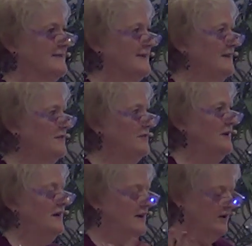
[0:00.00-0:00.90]
Together,
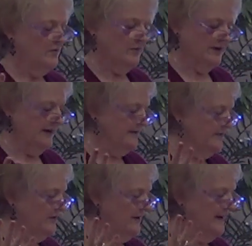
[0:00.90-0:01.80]

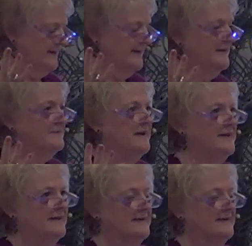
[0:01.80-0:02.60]
wherever I am,